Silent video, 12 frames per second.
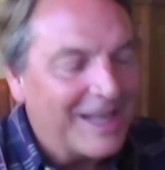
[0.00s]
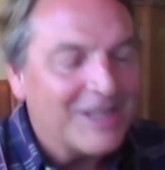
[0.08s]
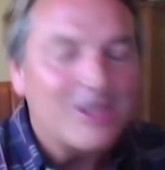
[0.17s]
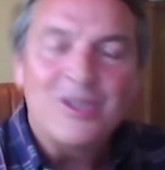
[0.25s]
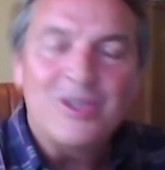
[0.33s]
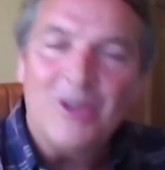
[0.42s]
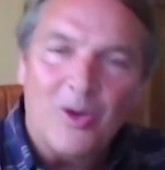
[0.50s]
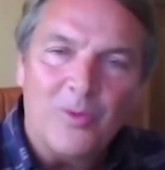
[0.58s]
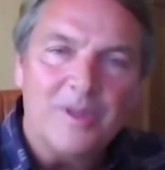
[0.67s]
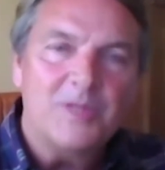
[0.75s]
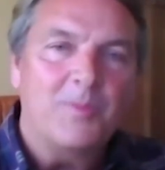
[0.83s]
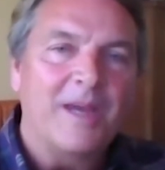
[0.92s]
is so
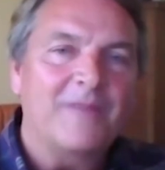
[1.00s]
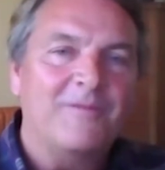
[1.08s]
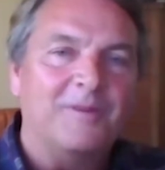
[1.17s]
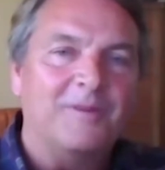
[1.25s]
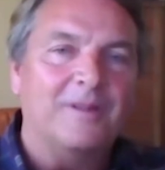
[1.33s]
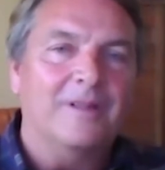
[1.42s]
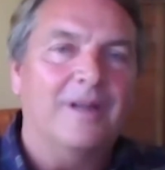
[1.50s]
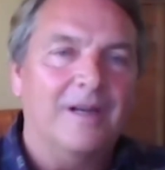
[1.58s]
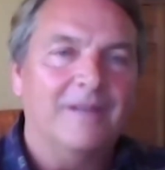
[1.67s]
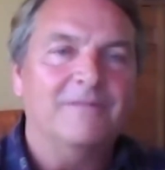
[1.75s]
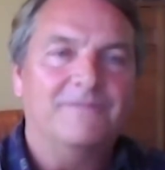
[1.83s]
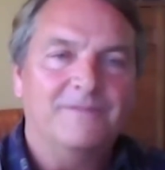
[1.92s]
respectful
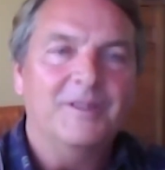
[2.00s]
of,